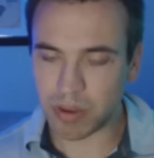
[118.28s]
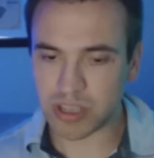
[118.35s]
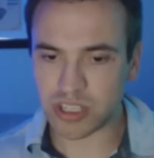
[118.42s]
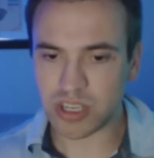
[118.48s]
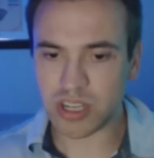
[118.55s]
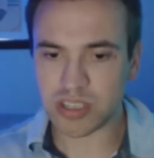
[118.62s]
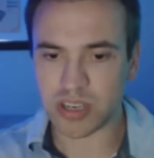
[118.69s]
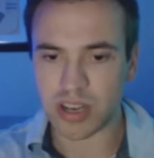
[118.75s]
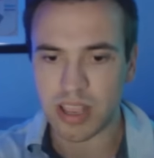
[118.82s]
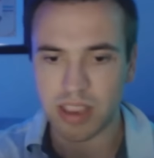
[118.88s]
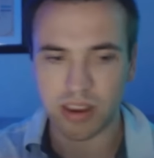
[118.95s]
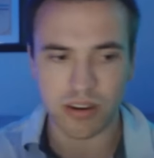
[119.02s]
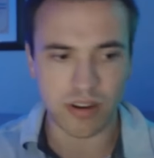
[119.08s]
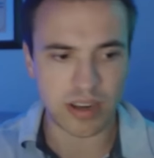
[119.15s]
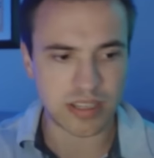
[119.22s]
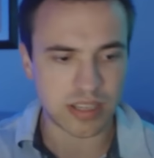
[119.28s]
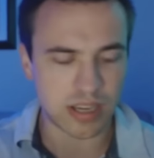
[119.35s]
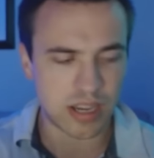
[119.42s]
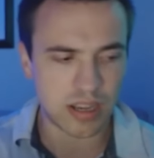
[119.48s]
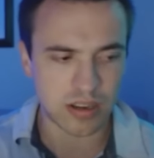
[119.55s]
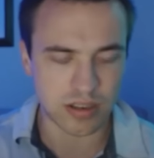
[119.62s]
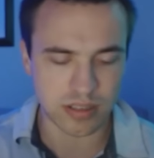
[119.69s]
But she doesn't like crazy
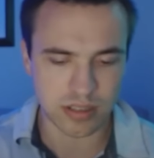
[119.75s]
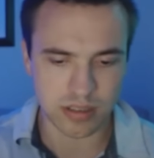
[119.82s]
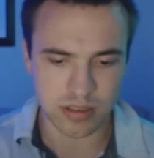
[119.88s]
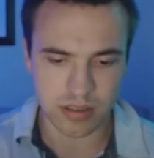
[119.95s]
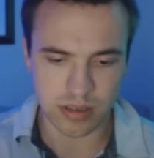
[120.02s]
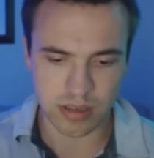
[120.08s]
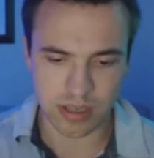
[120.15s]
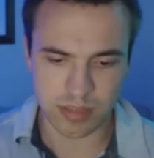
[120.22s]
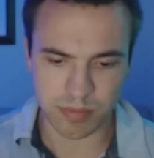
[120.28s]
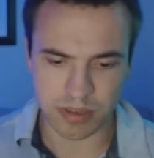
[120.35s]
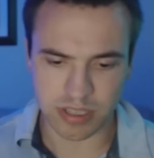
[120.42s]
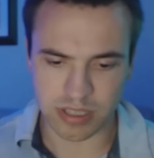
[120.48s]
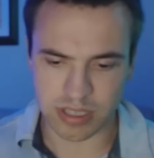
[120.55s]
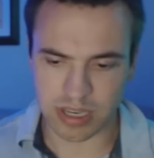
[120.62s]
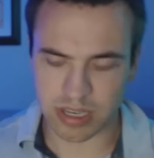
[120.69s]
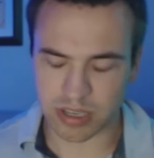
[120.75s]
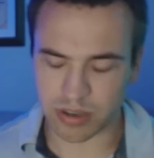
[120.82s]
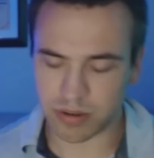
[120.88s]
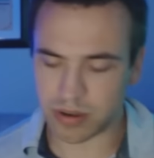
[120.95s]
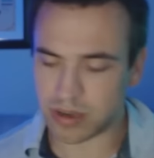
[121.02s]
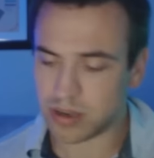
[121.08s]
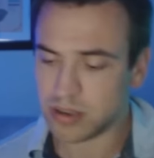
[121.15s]
colors as much as I
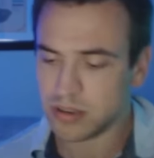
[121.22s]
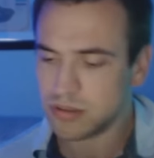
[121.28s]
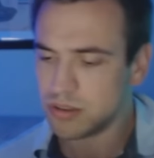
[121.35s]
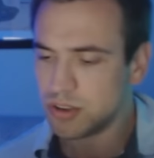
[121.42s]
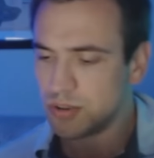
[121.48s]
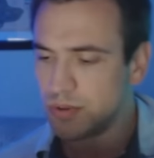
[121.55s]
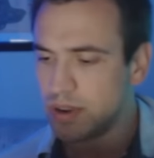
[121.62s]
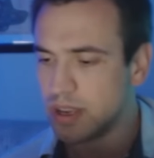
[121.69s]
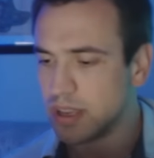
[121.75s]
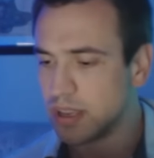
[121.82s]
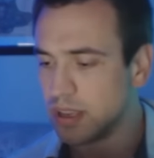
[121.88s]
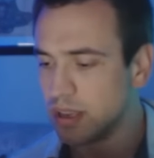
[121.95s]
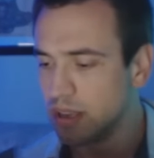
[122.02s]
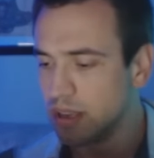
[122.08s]
do. I don't know why.